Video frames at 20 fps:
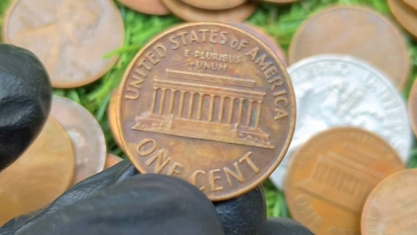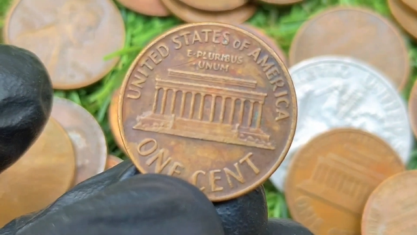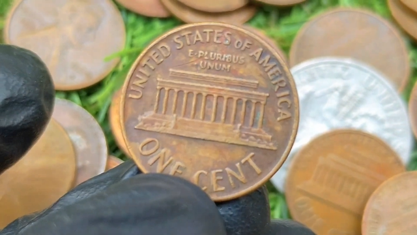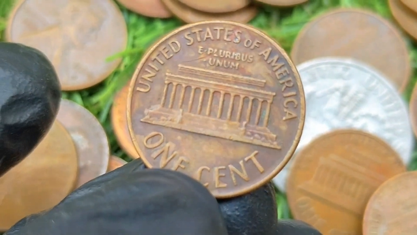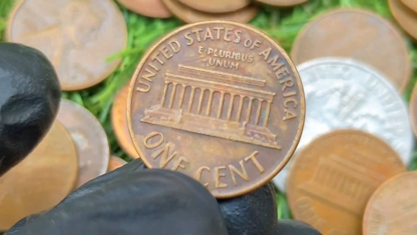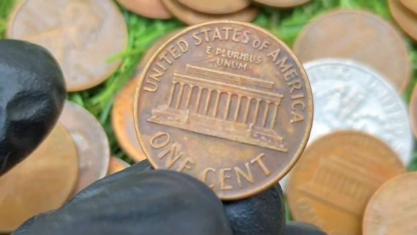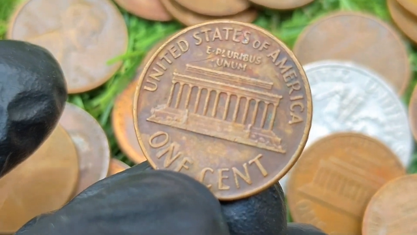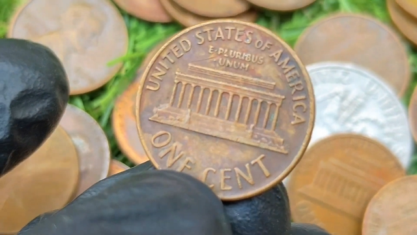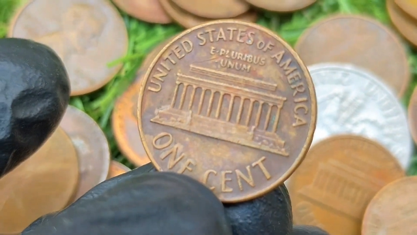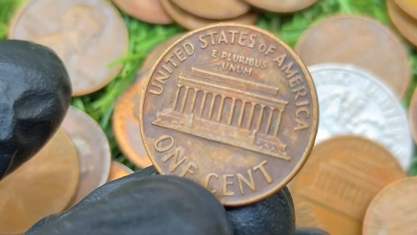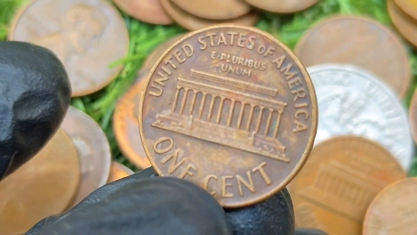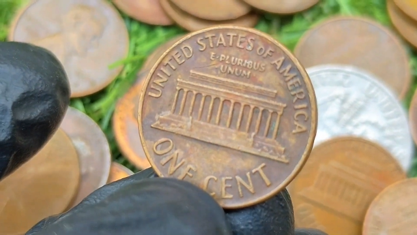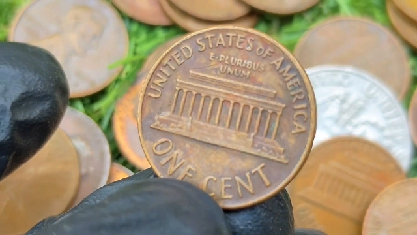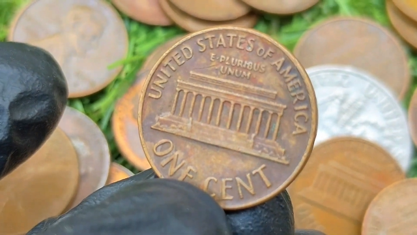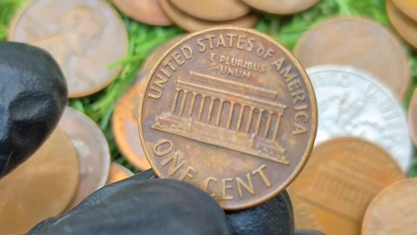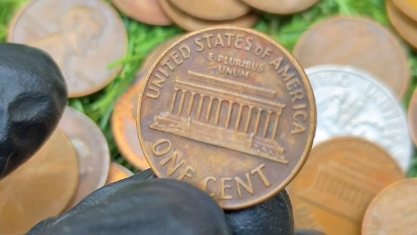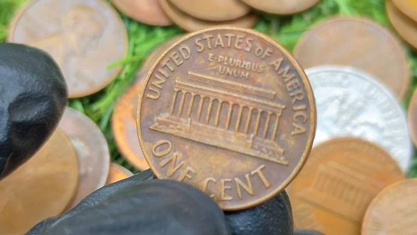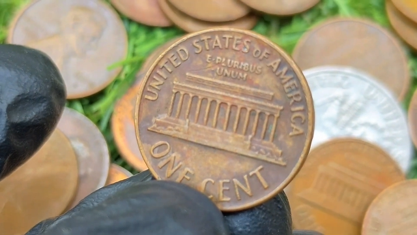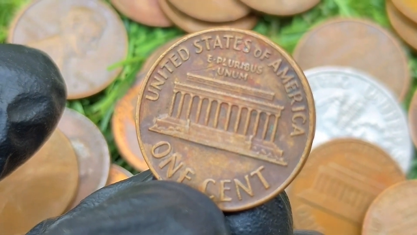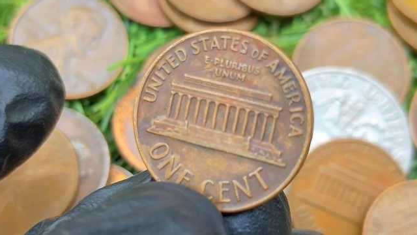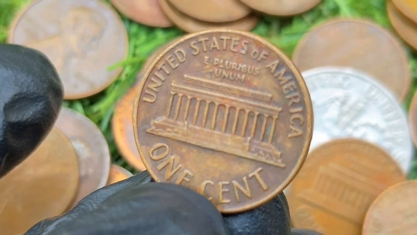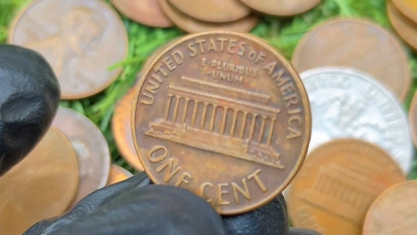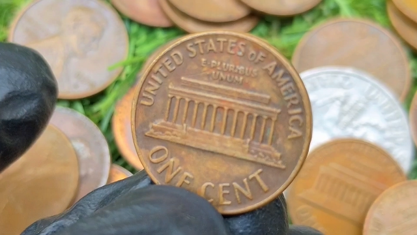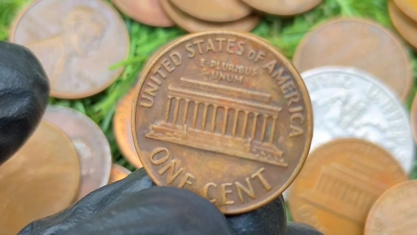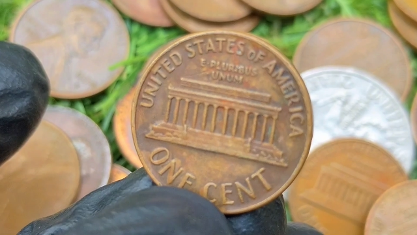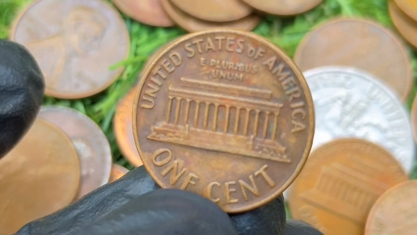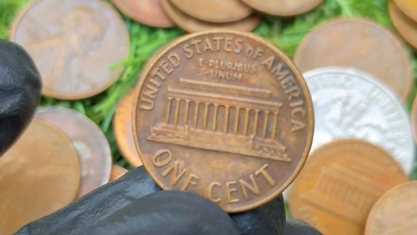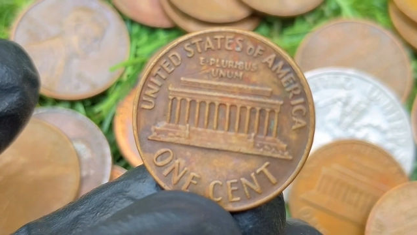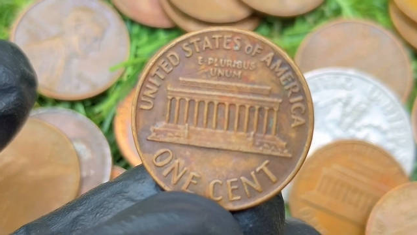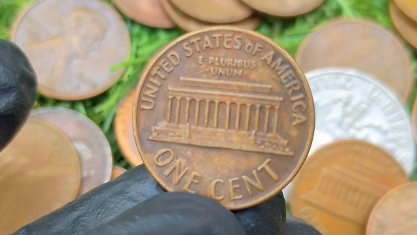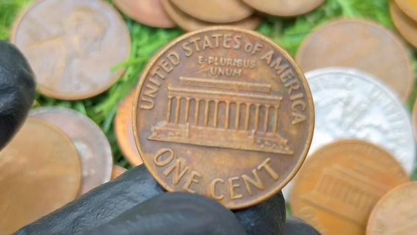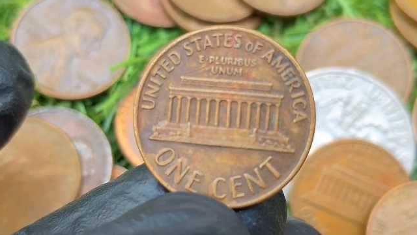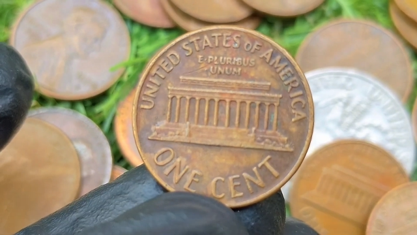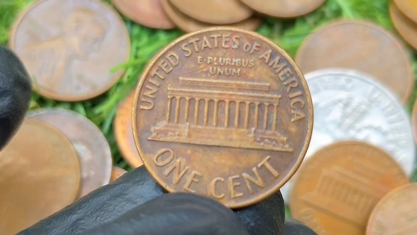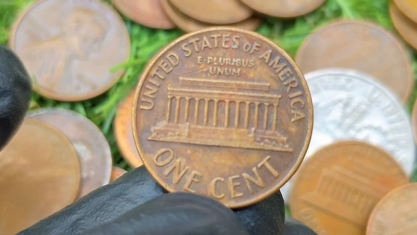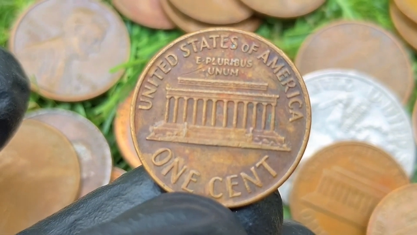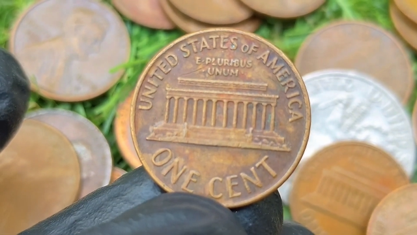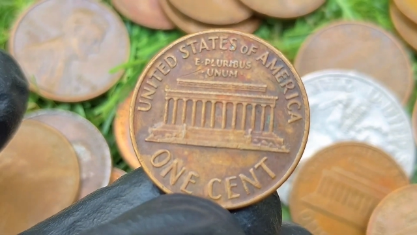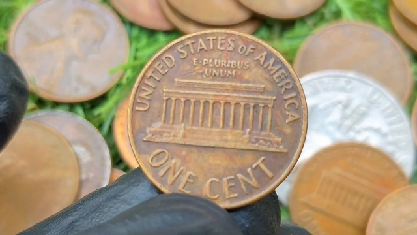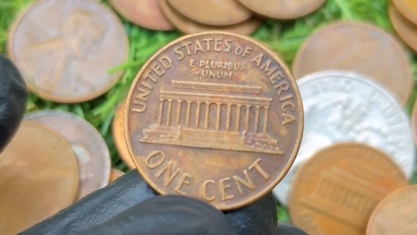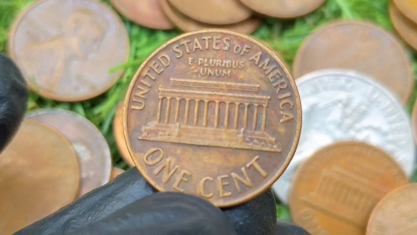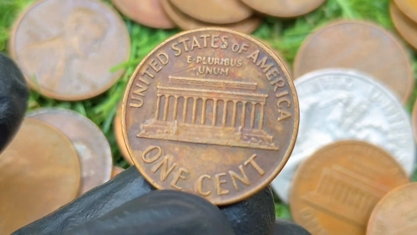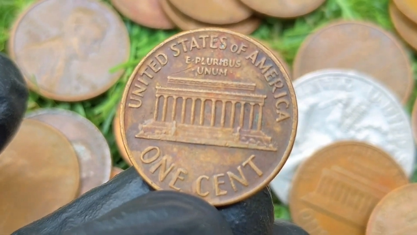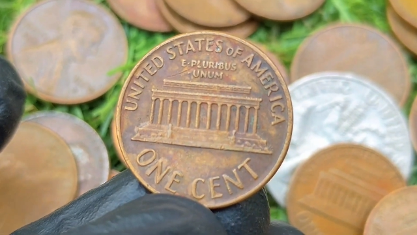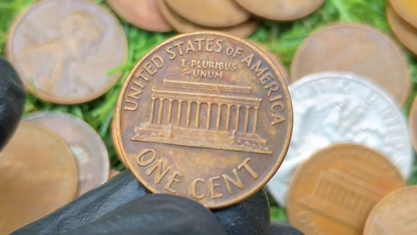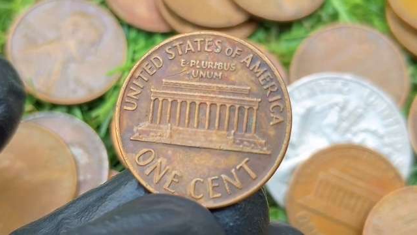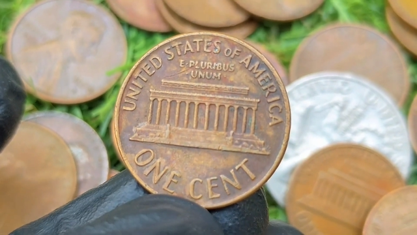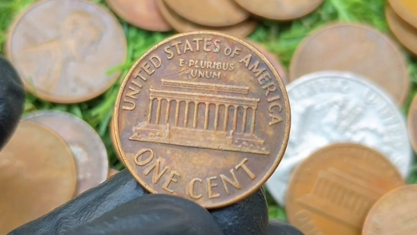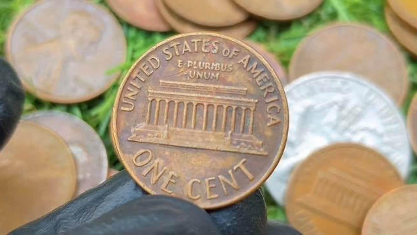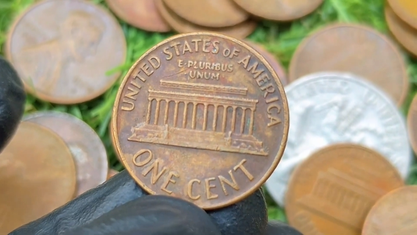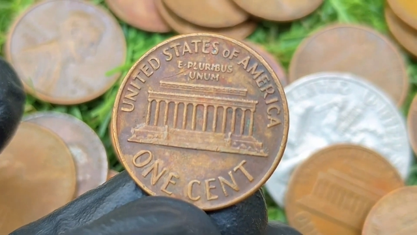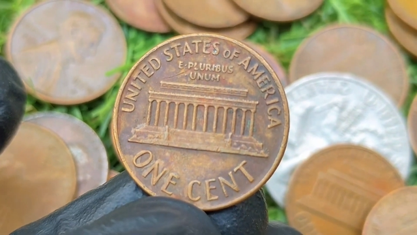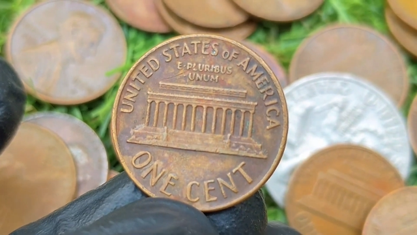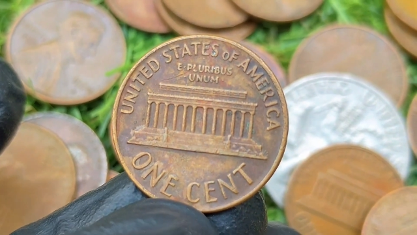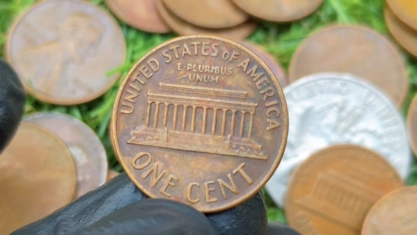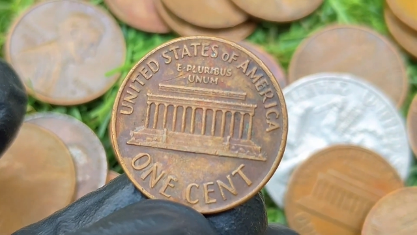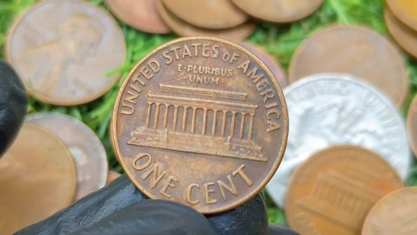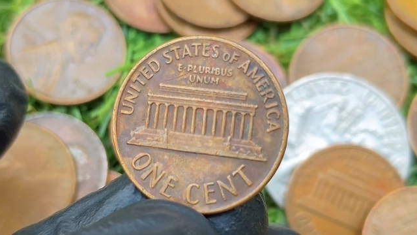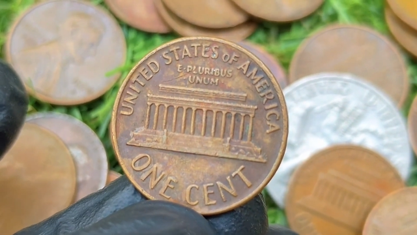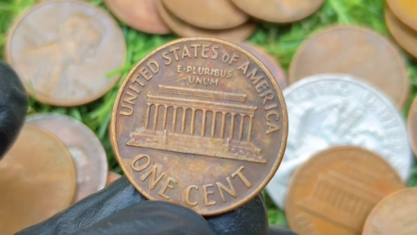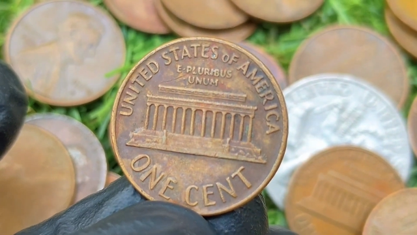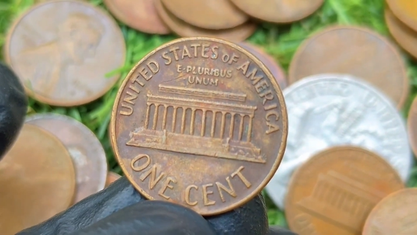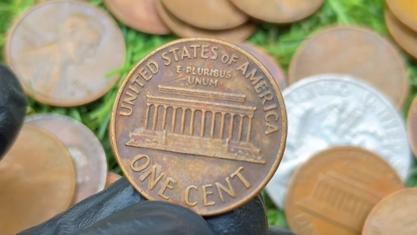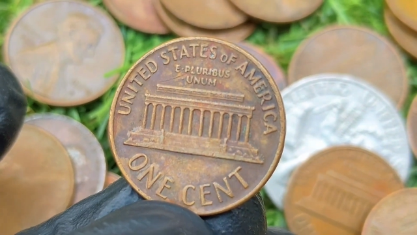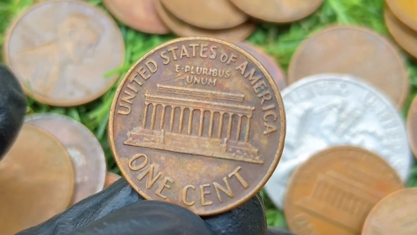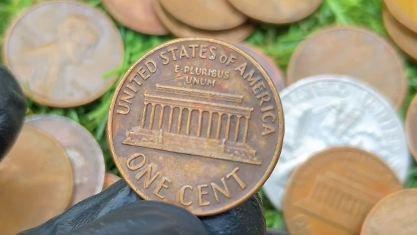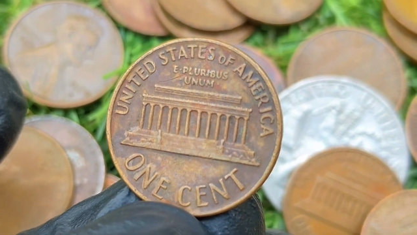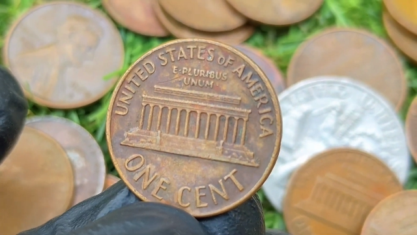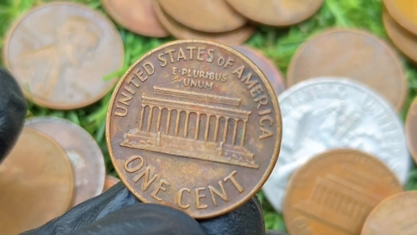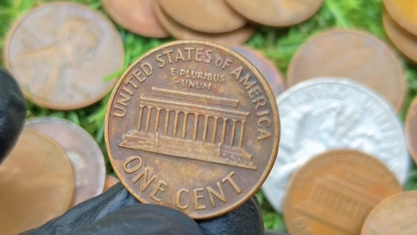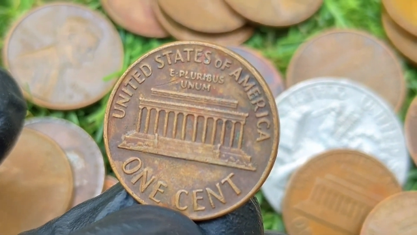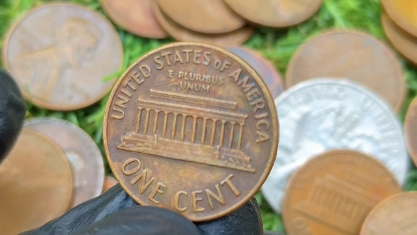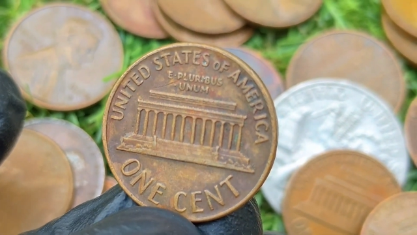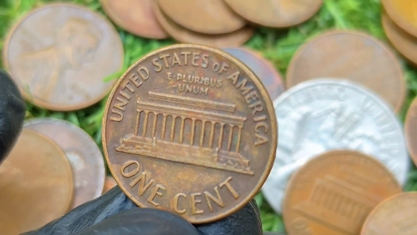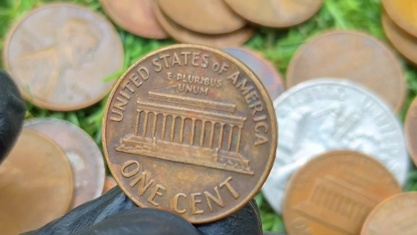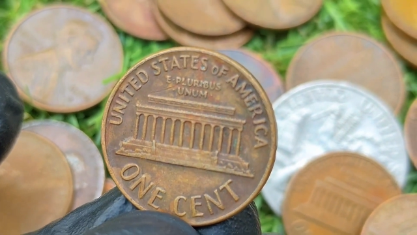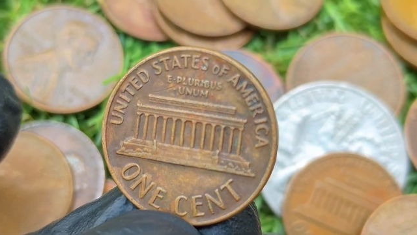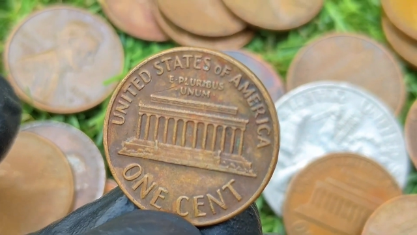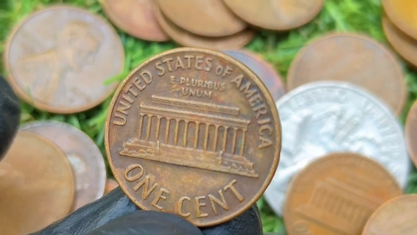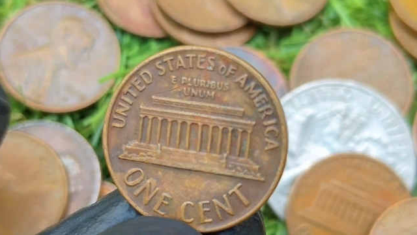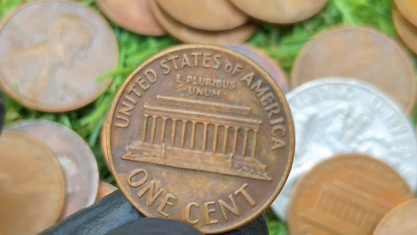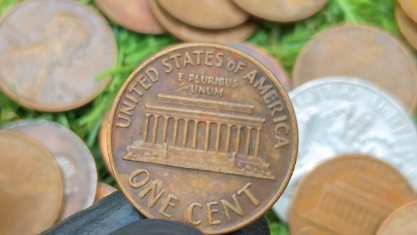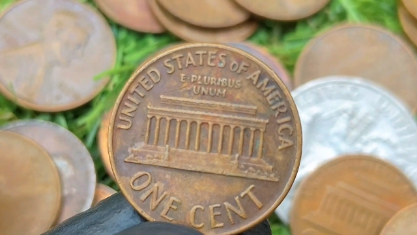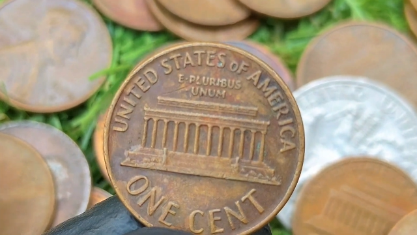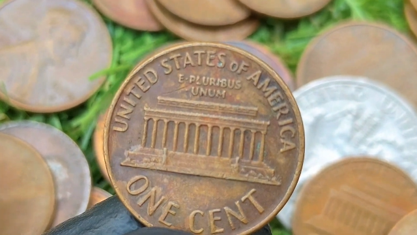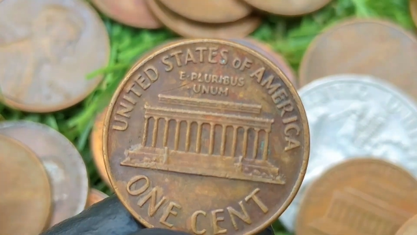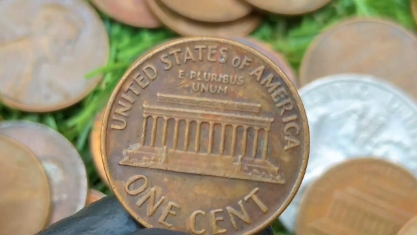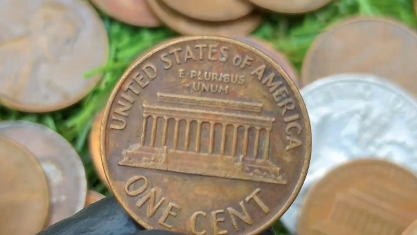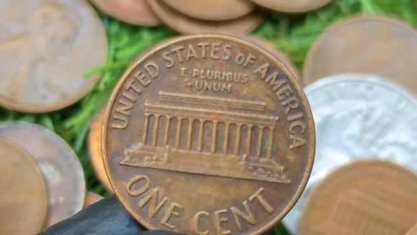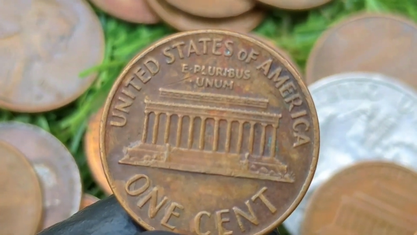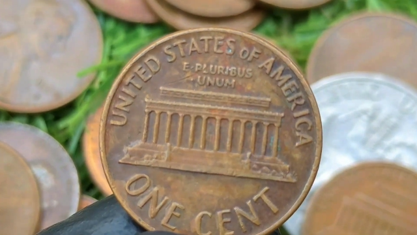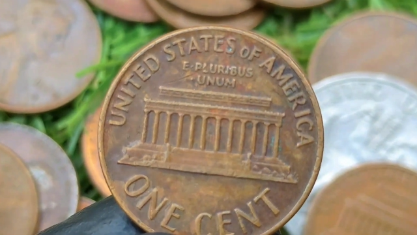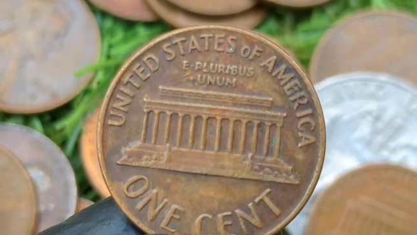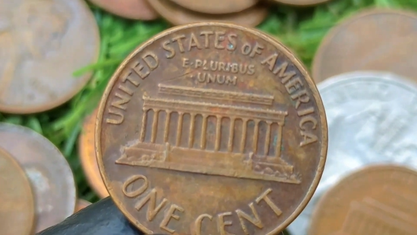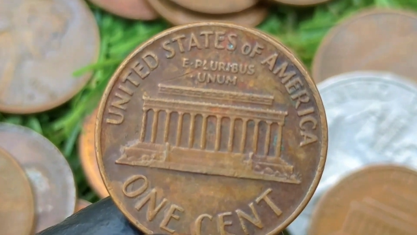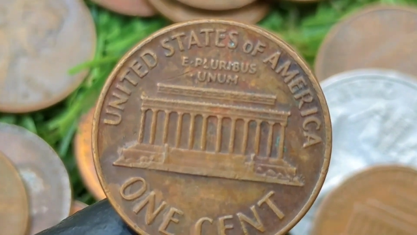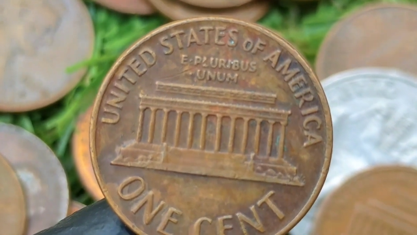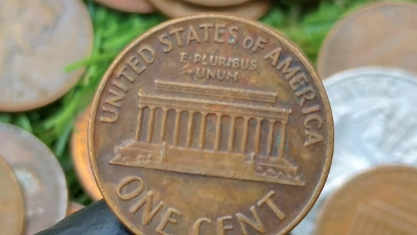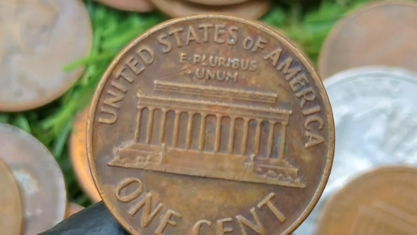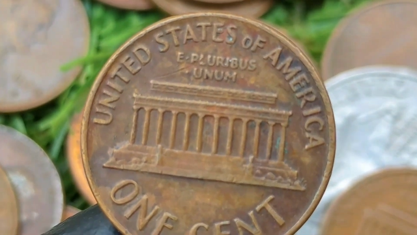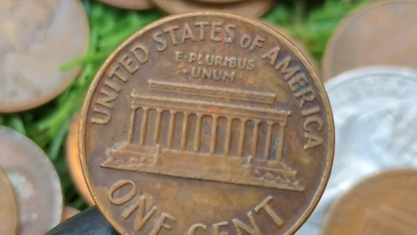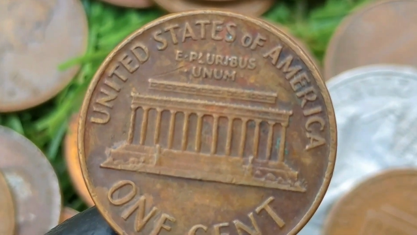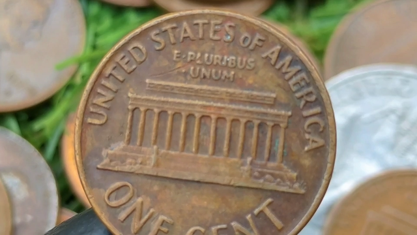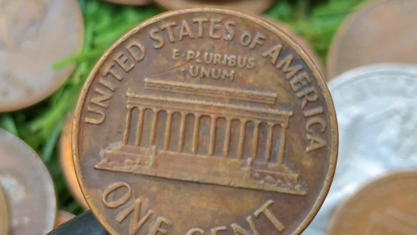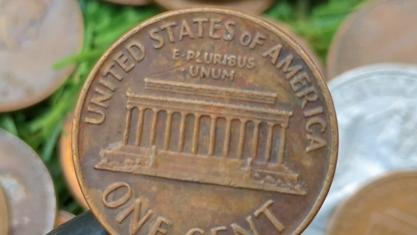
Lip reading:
No face is visible, so there are no lips to read.